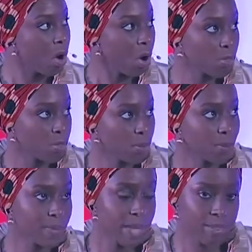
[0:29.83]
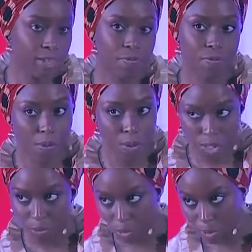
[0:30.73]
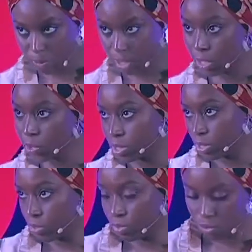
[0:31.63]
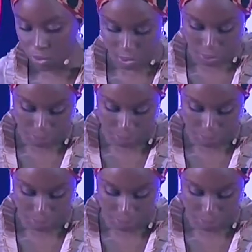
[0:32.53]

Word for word: although I think four is probably close to the truth.